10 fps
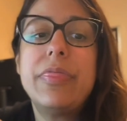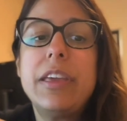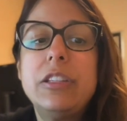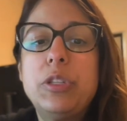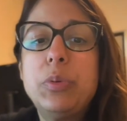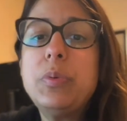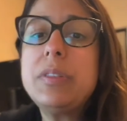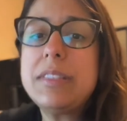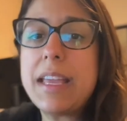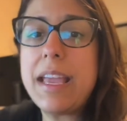they do
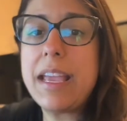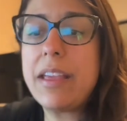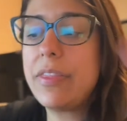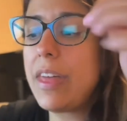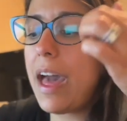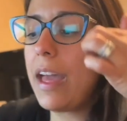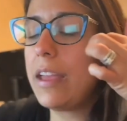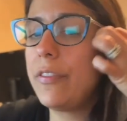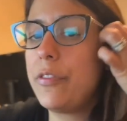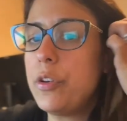say that
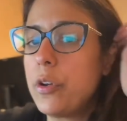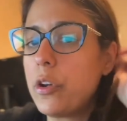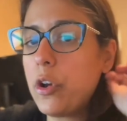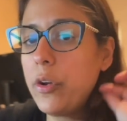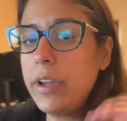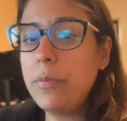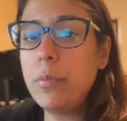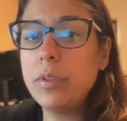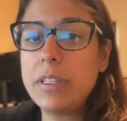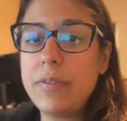if your current
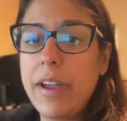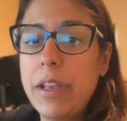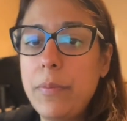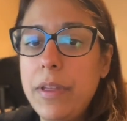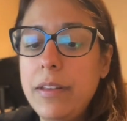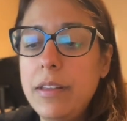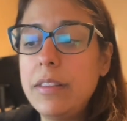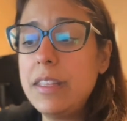multivitamin,